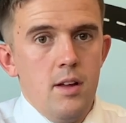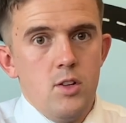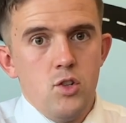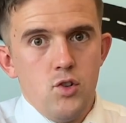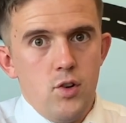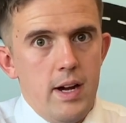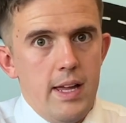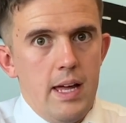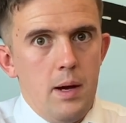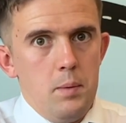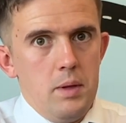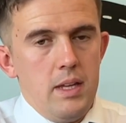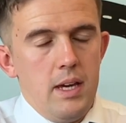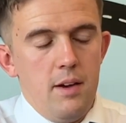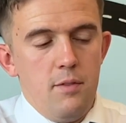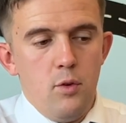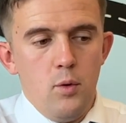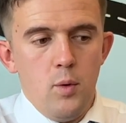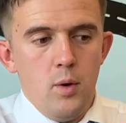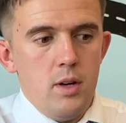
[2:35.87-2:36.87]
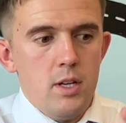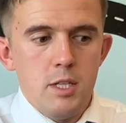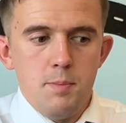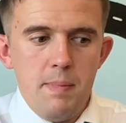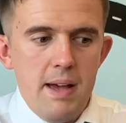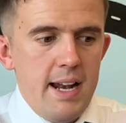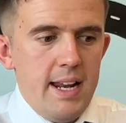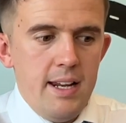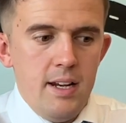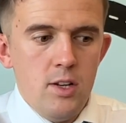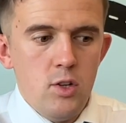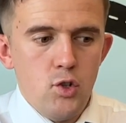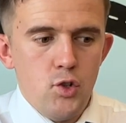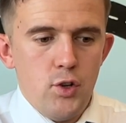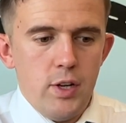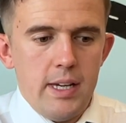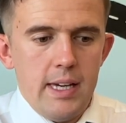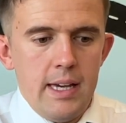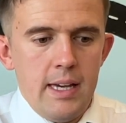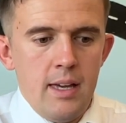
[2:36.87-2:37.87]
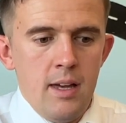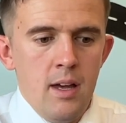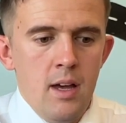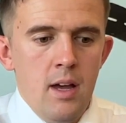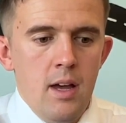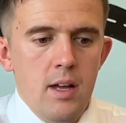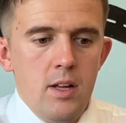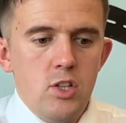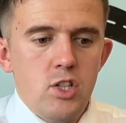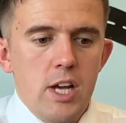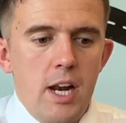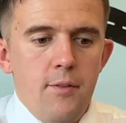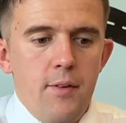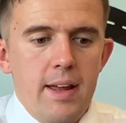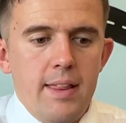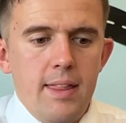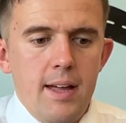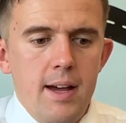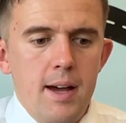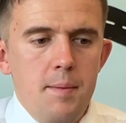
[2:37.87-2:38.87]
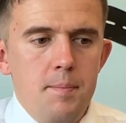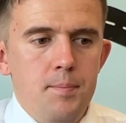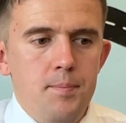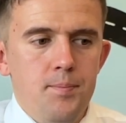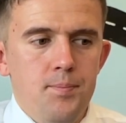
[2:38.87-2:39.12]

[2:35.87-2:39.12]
Try that with year four, spelling, tricky. Generate that.